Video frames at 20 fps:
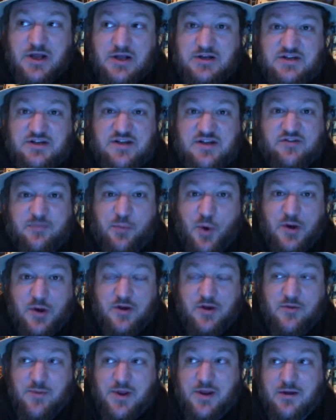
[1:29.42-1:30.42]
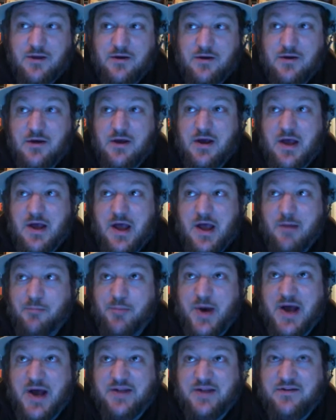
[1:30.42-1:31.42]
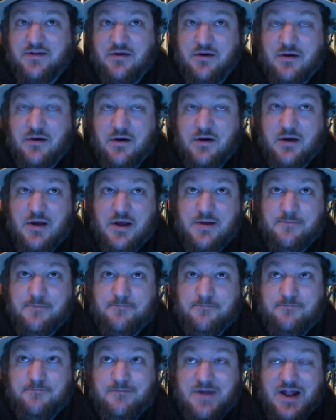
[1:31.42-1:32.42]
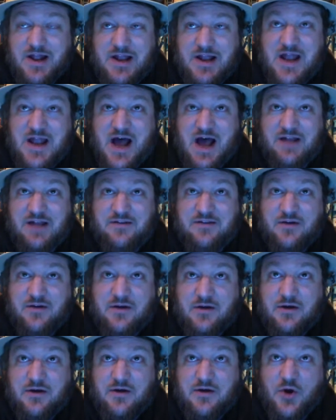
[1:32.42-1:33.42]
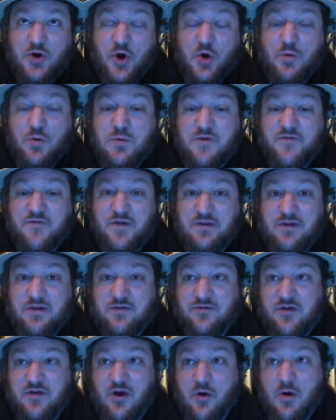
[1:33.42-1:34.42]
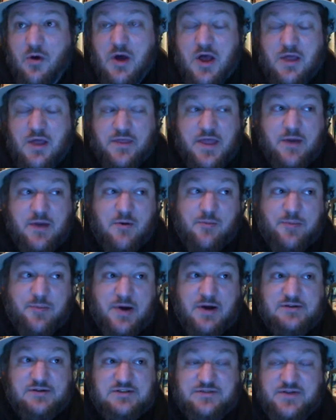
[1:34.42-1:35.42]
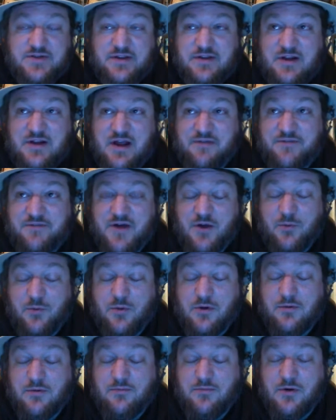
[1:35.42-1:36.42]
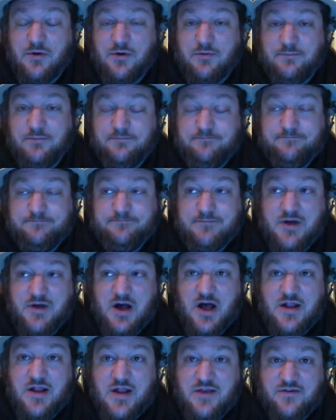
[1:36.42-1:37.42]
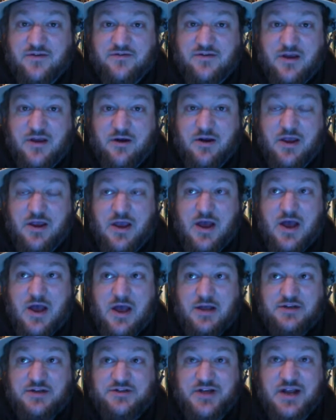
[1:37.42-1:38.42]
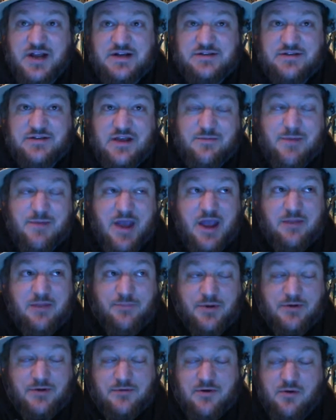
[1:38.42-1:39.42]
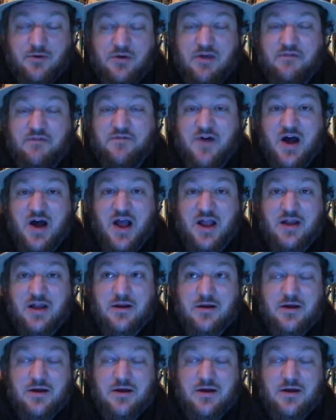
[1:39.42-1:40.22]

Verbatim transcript: disappointed me, but not horrifically so. There were parts of it that I felt were were unnecessary changes they made, but okay, fine.